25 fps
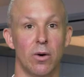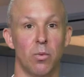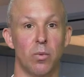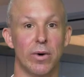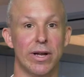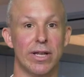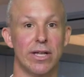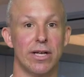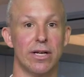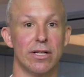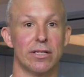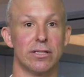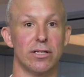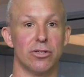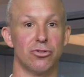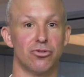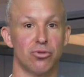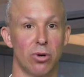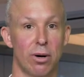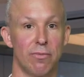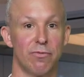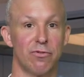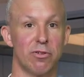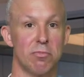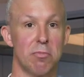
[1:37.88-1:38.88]
When there's a
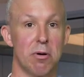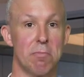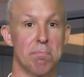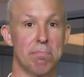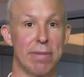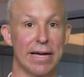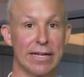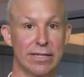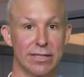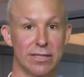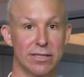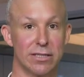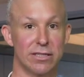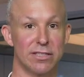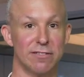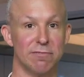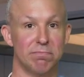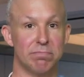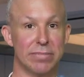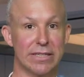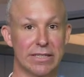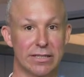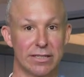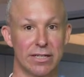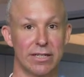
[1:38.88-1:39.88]
drop from abundance
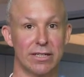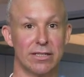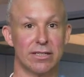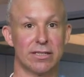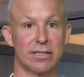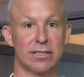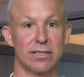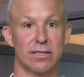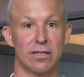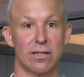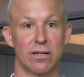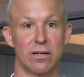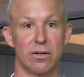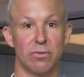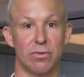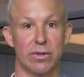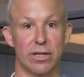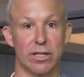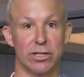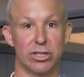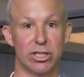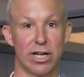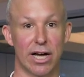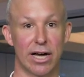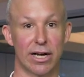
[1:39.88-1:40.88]
of biscuits, when
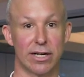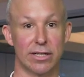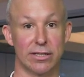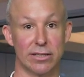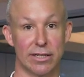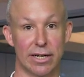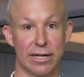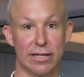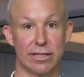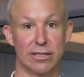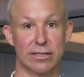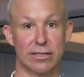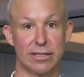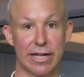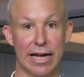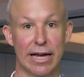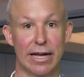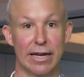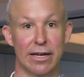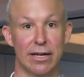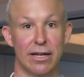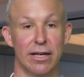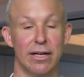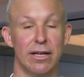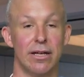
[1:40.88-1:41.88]
the jar contains
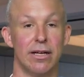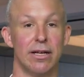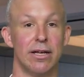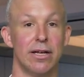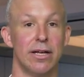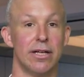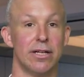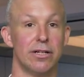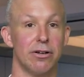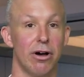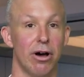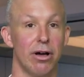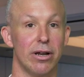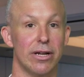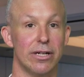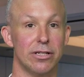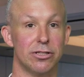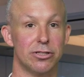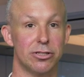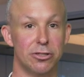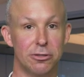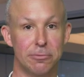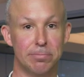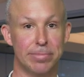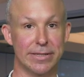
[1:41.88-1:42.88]
ten, to only
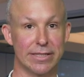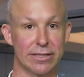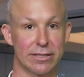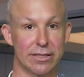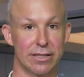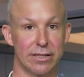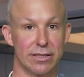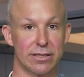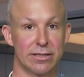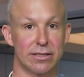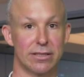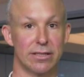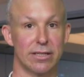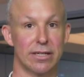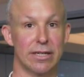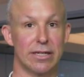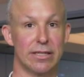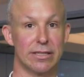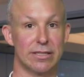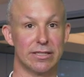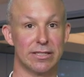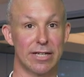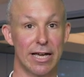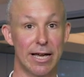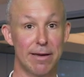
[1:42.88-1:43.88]
two biscuits,
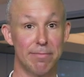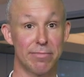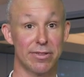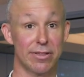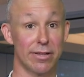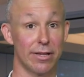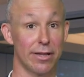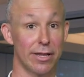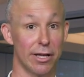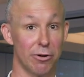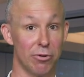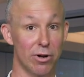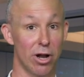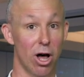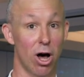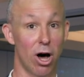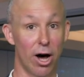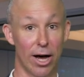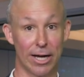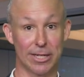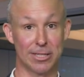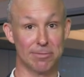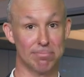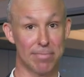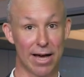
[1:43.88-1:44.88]
it seems that they're in
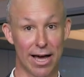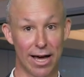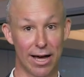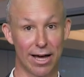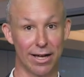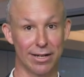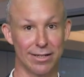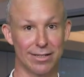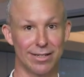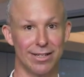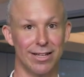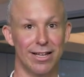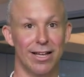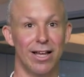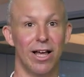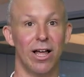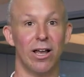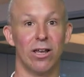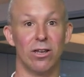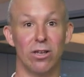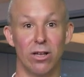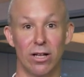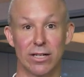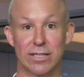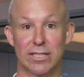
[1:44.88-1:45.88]
high demand.
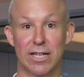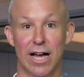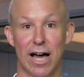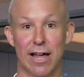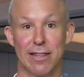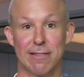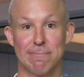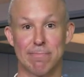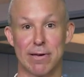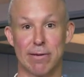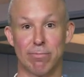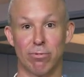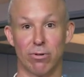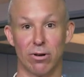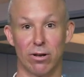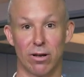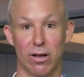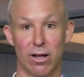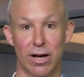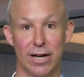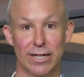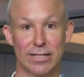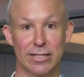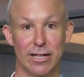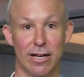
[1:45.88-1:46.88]
Lots of other people
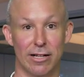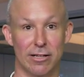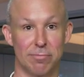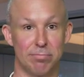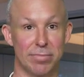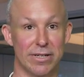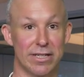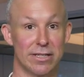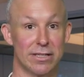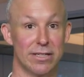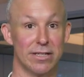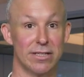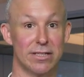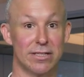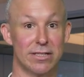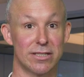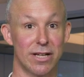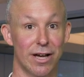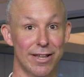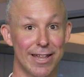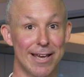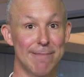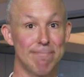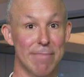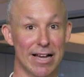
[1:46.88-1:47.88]
like those biscuits,
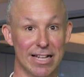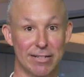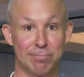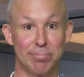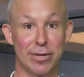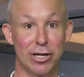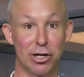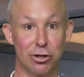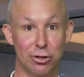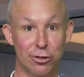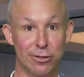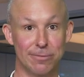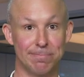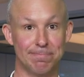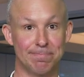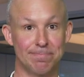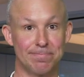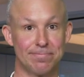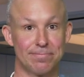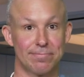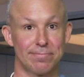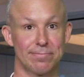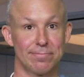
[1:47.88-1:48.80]
so they must be good.